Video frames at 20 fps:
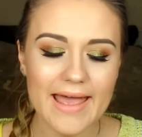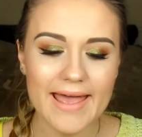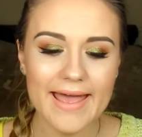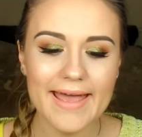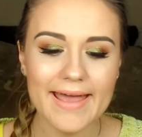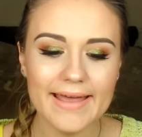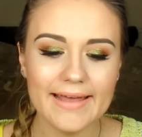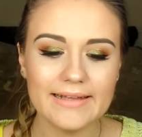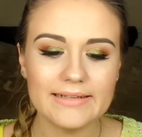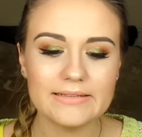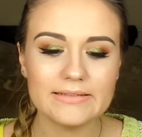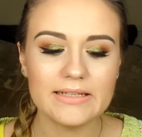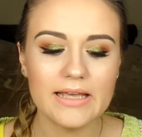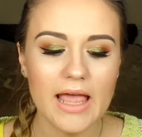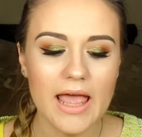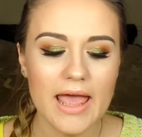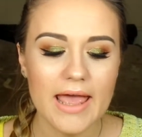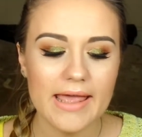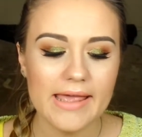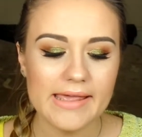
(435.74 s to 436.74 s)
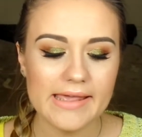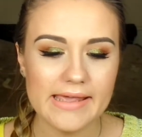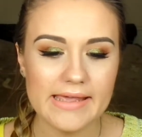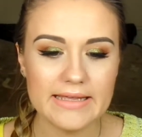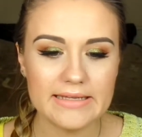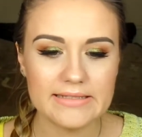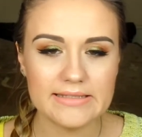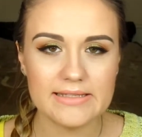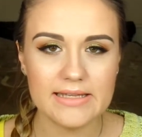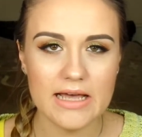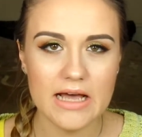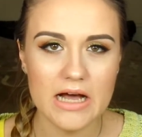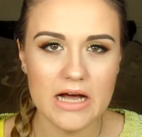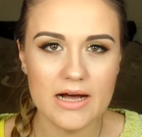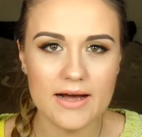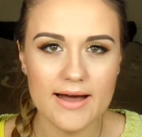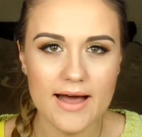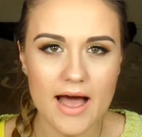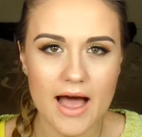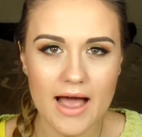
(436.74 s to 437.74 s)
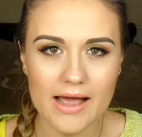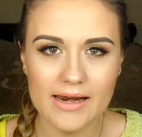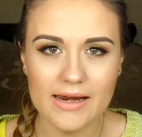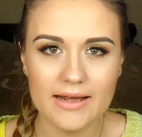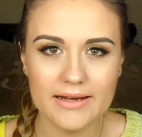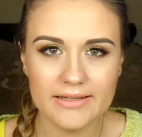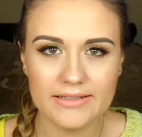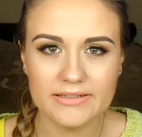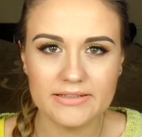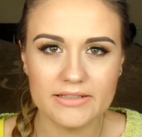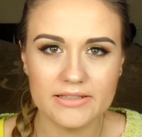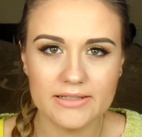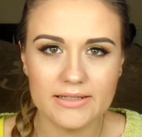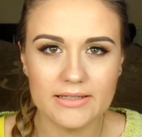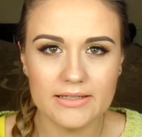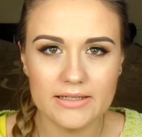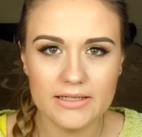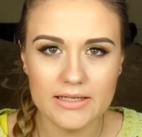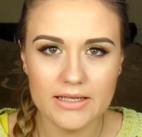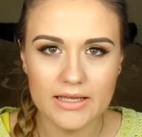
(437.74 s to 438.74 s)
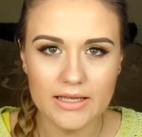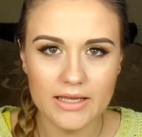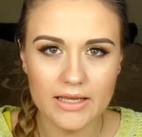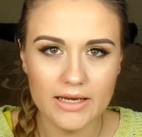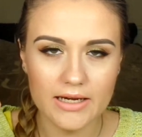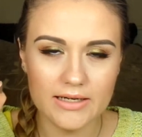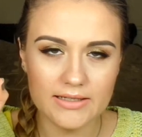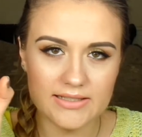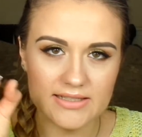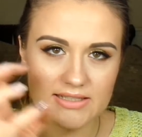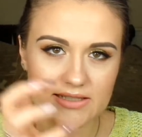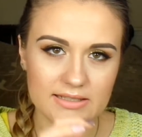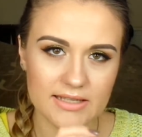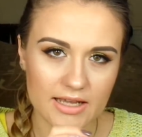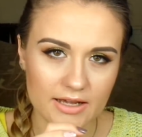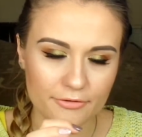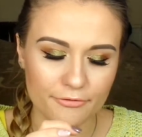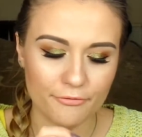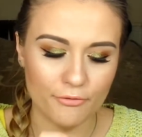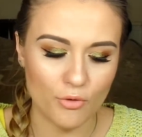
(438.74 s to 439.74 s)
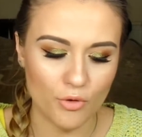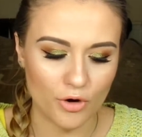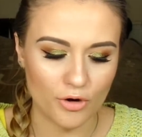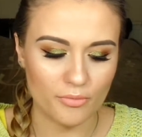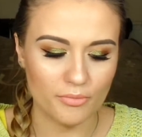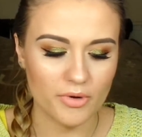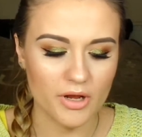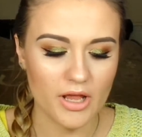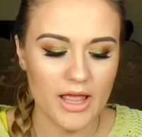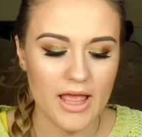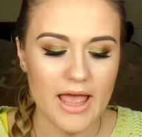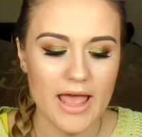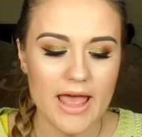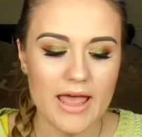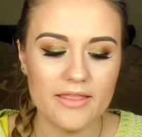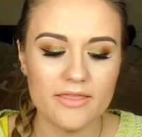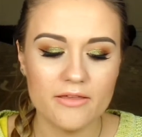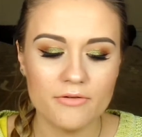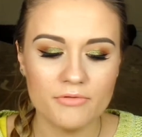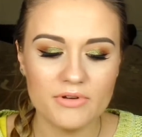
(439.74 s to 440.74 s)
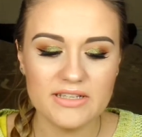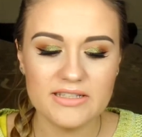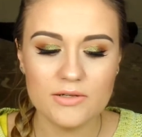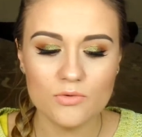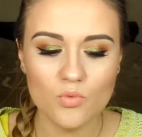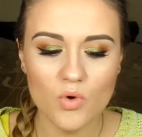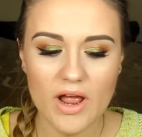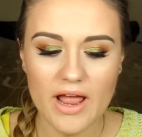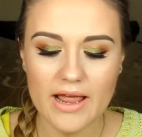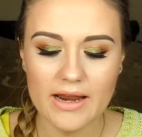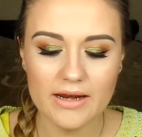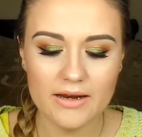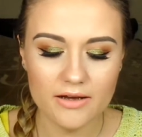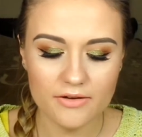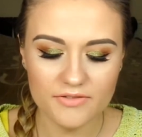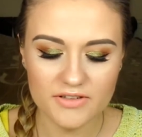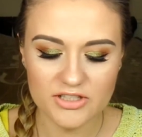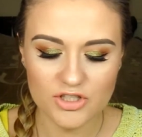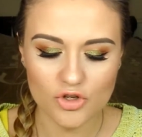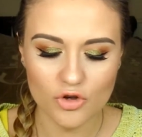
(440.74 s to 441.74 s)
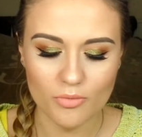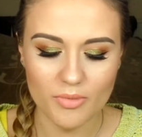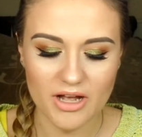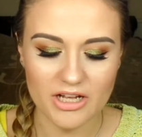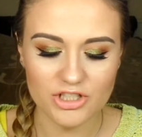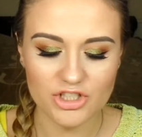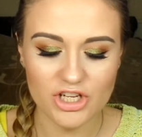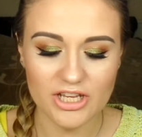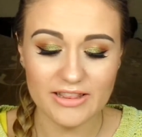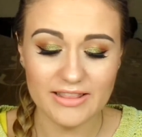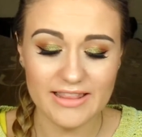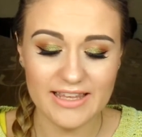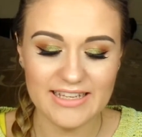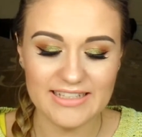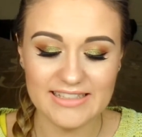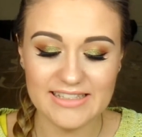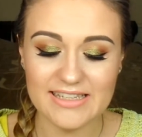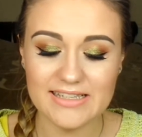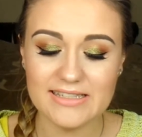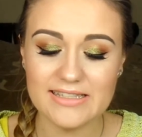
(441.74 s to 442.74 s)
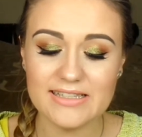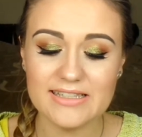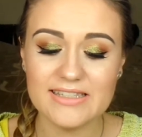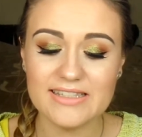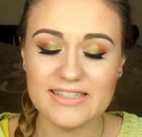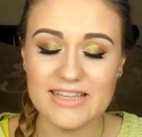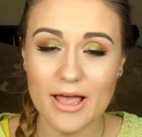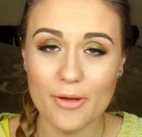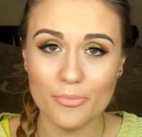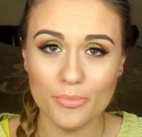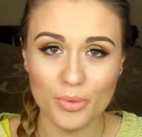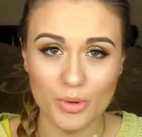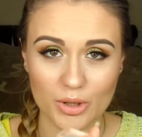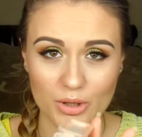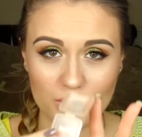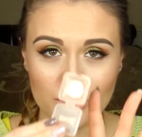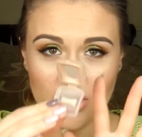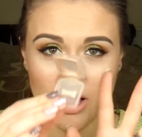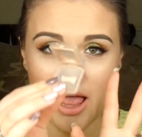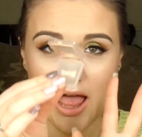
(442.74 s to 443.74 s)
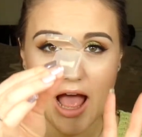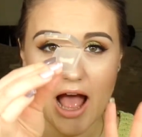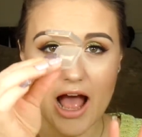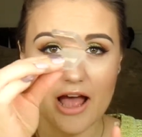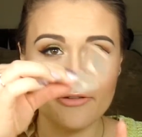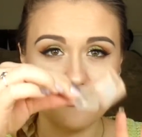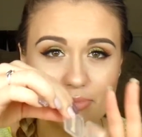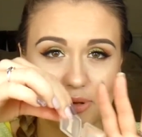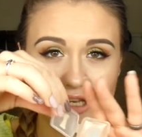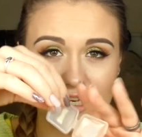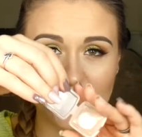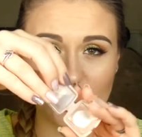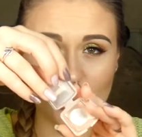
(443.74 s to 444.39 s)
and it's a highlighter in a stick form, and the reason why I love it so much, and this is the sample I've been